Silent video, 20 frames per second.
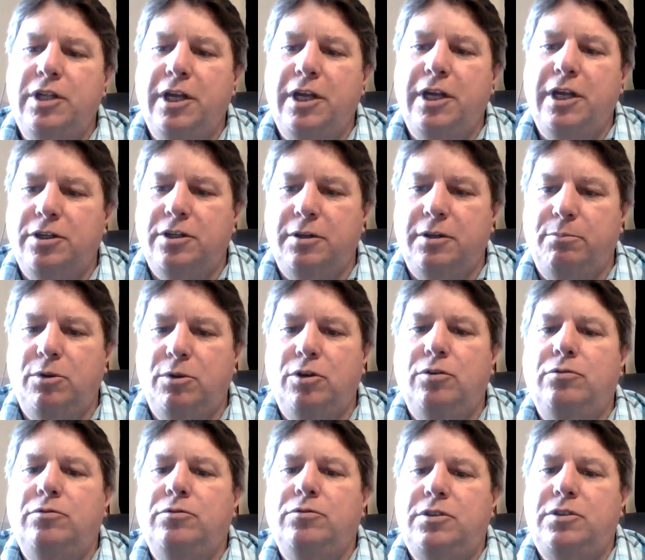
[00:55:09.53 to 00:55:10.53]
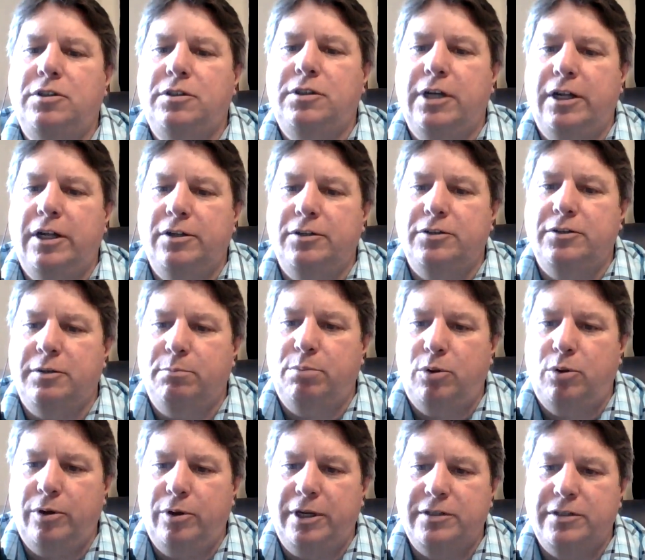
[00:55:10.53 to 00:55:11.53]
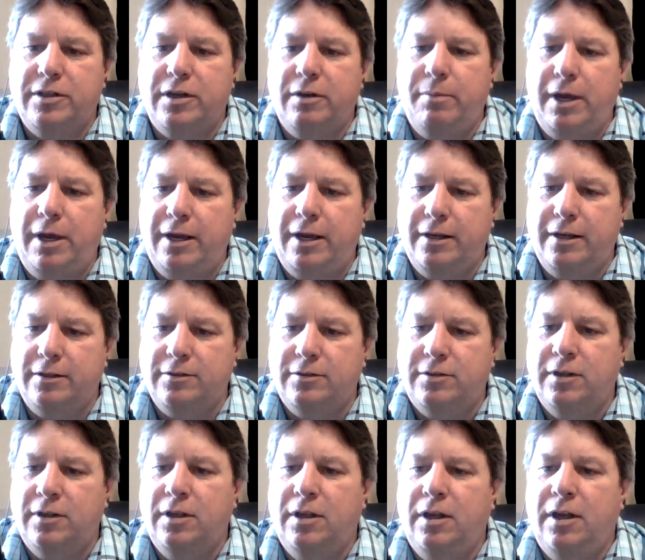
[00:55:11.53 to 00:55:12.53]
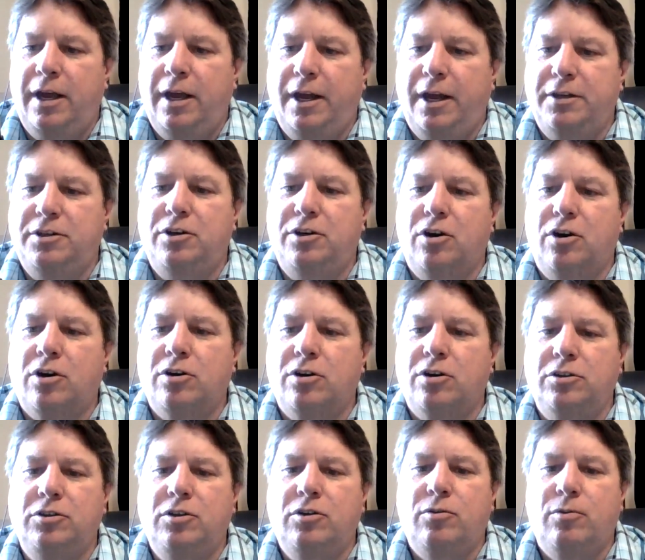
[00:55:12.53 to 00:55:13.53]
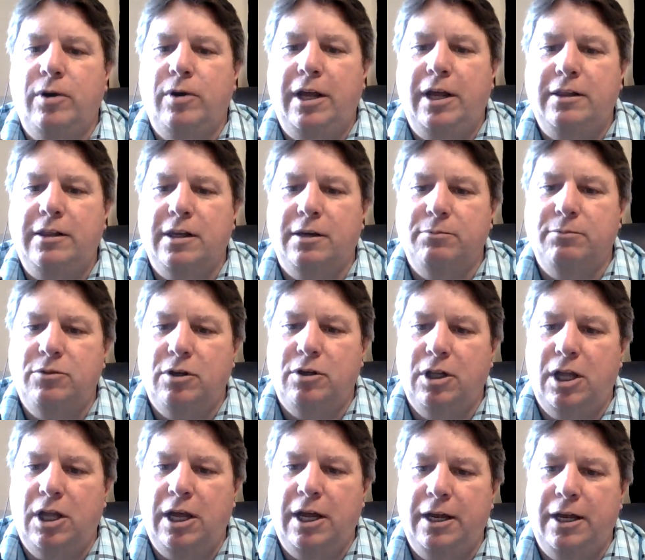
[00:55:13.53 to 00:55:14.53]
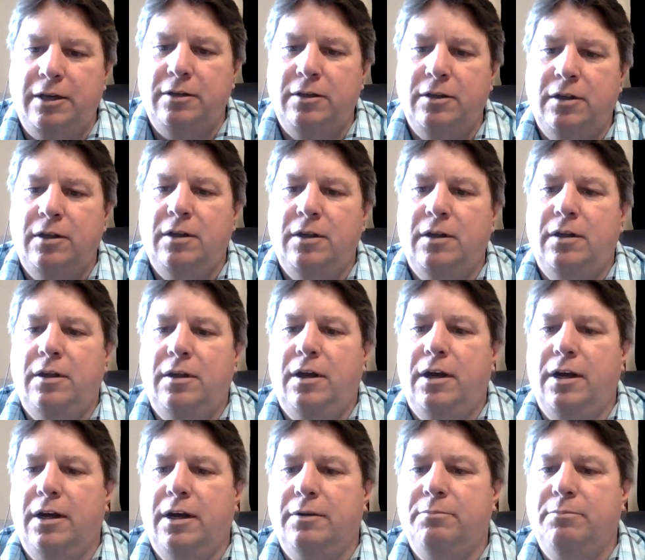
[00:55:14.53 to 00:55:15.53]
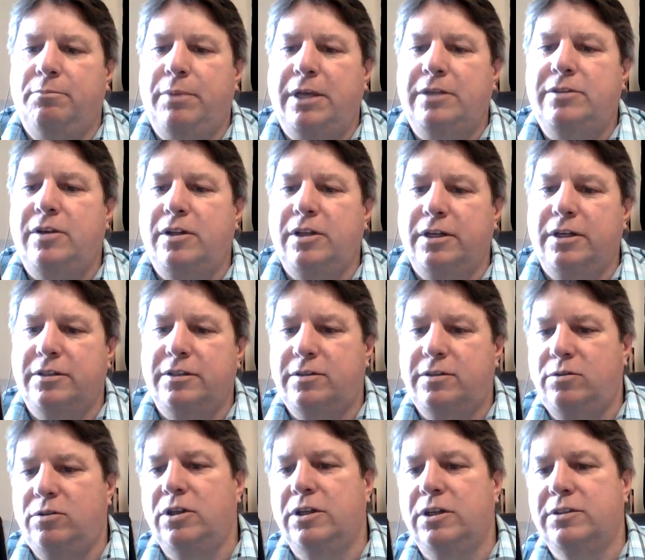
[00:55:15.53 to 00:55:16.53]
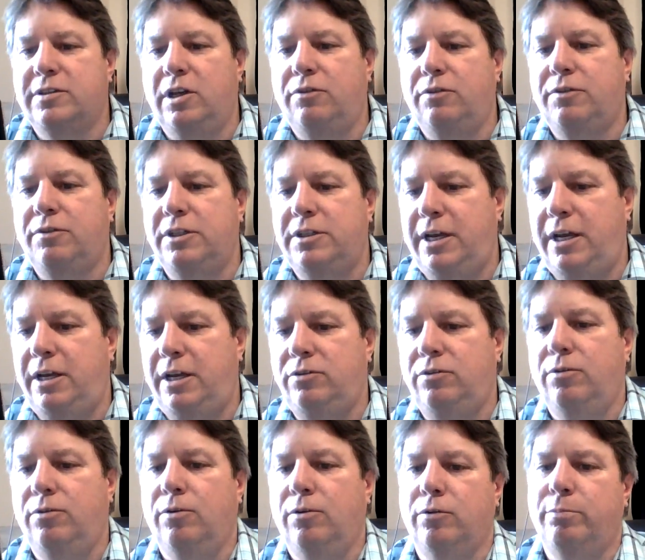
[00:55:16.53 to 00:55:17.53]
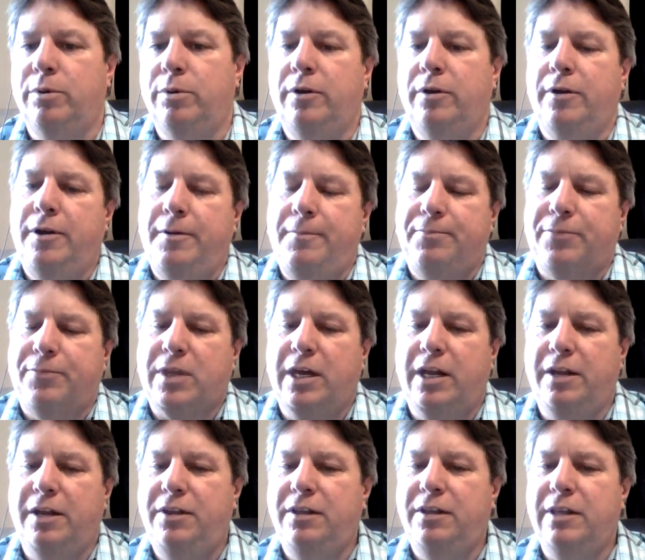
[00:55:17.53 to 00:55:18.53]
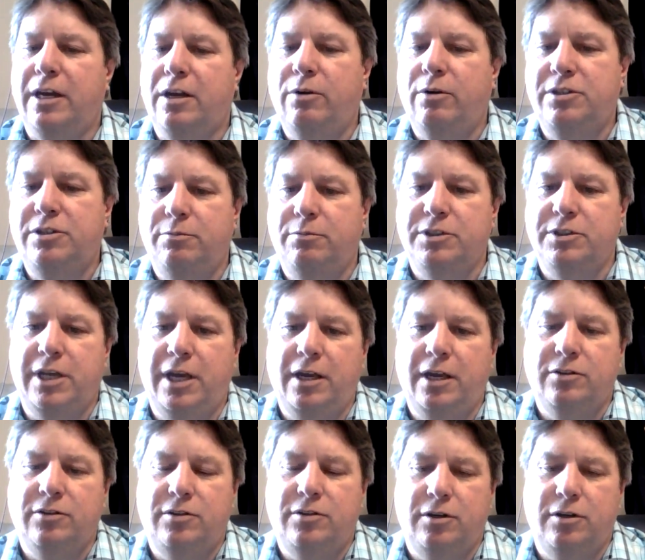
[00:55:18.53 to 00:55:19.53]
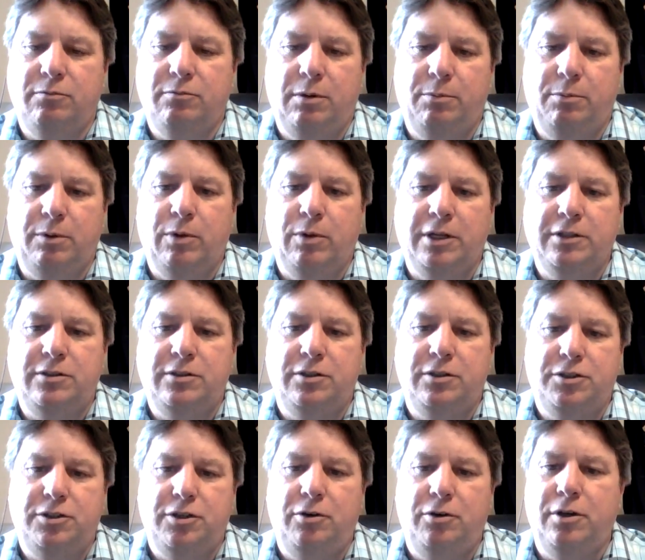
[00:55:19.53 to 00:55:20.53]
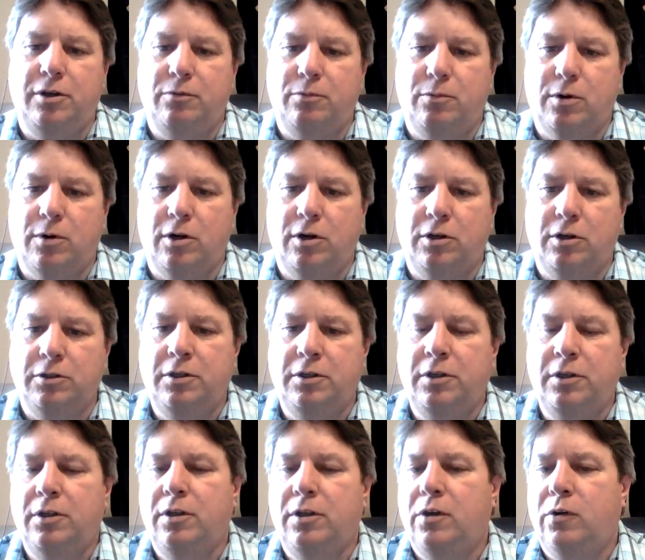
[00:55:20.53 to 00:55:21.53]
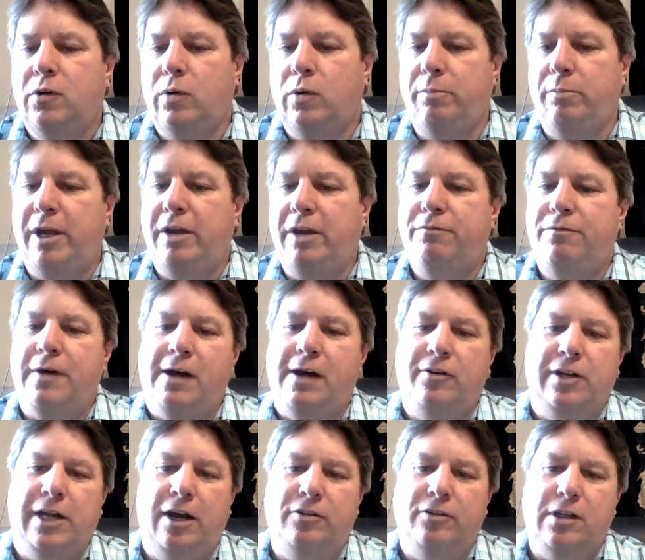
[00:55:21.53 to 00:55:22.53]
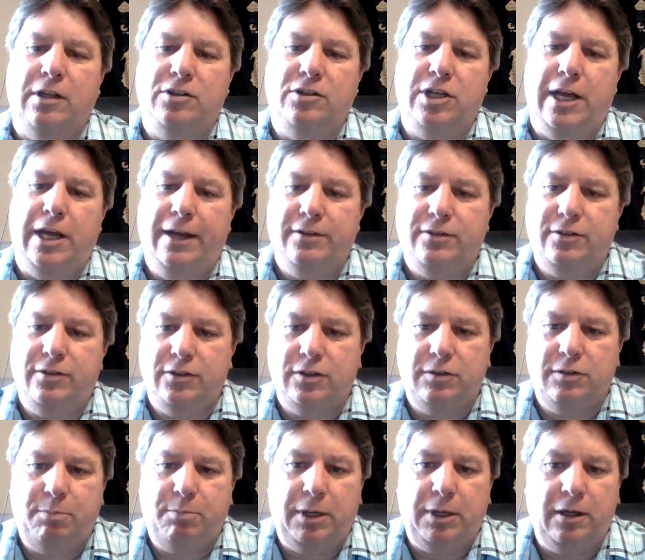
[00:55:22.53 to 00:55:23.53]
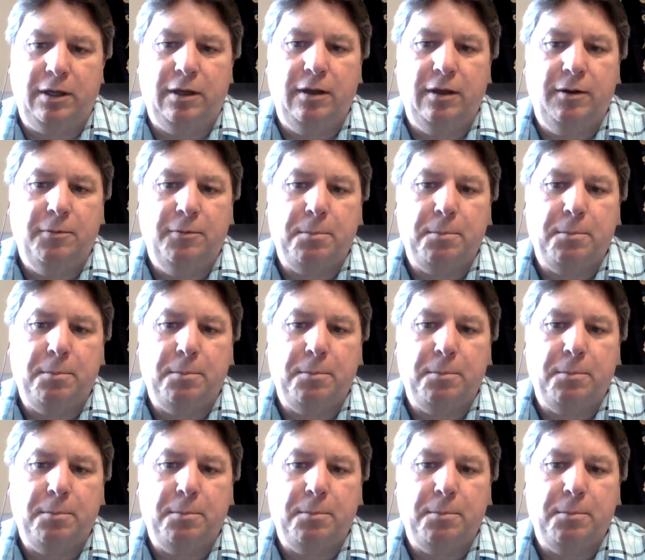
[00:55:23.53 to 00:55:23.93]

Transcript: Nation immune to Delos employees' commands, and did Arnold create them to align basically a self-contained group? And I think that question was answered when we went to Shogun World, when Maeve found out that she has to speak